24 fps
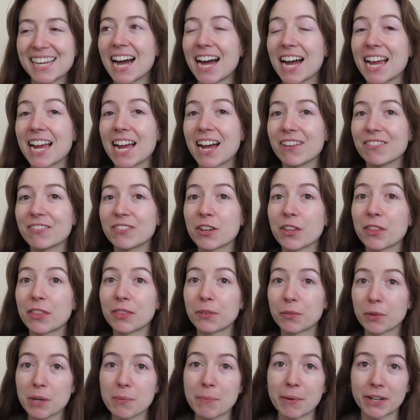I have
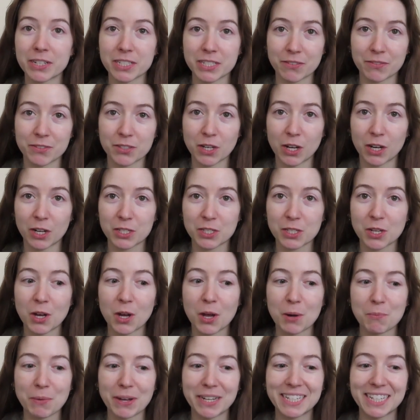three pairs of socks
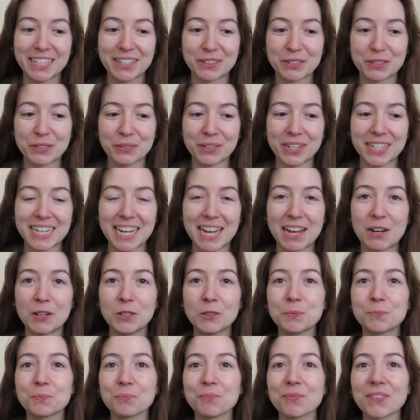on my needles right
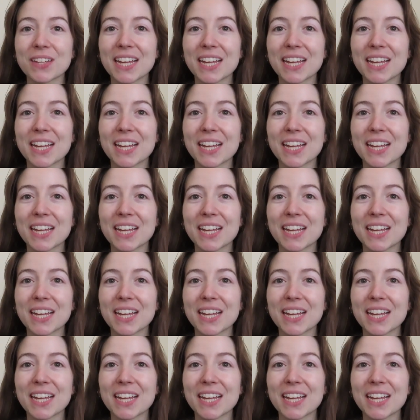now